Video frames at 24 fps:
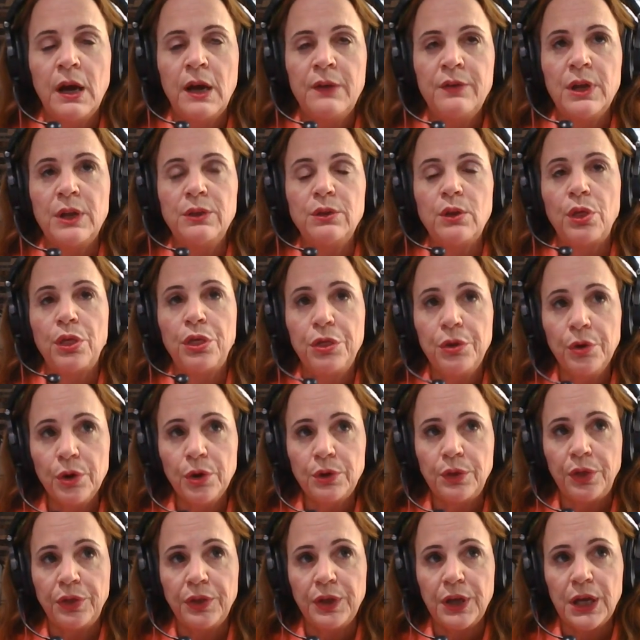Then the third
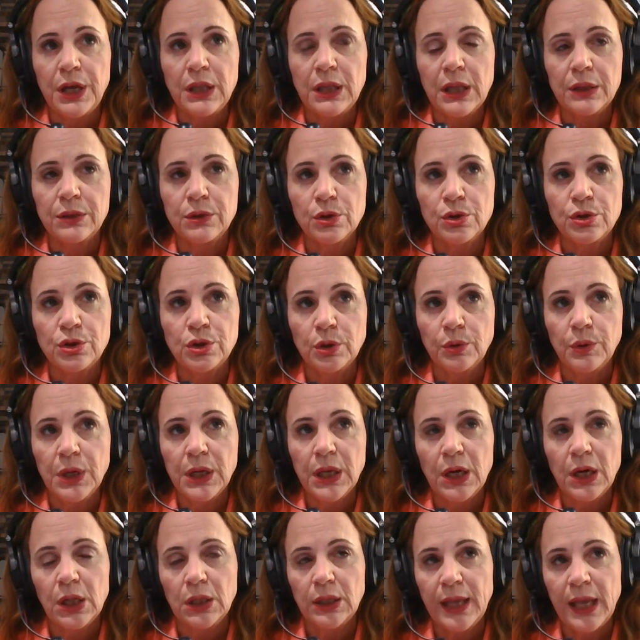thing that they're doing,
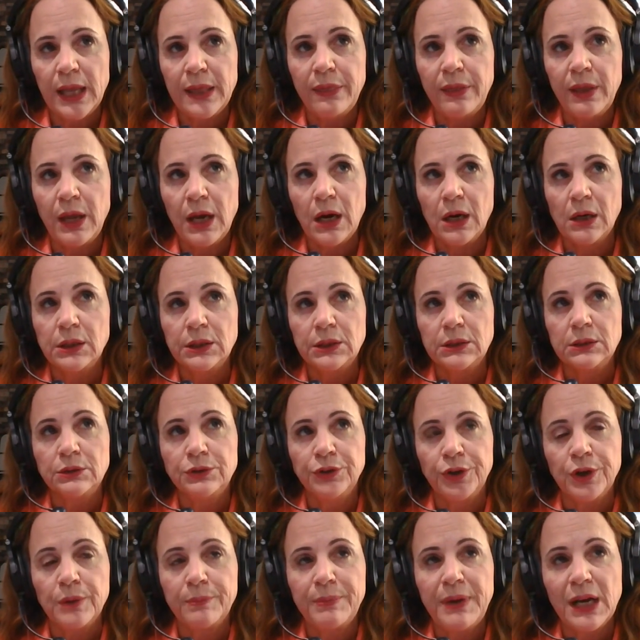and I'll end there and
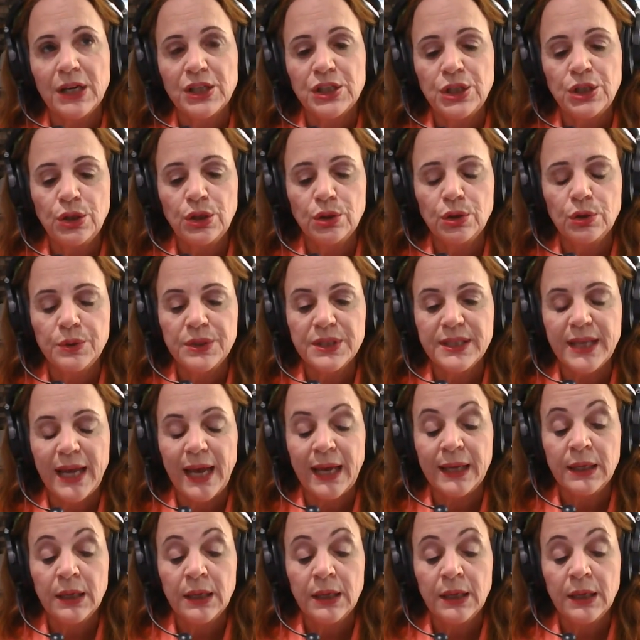turn it back to you, is that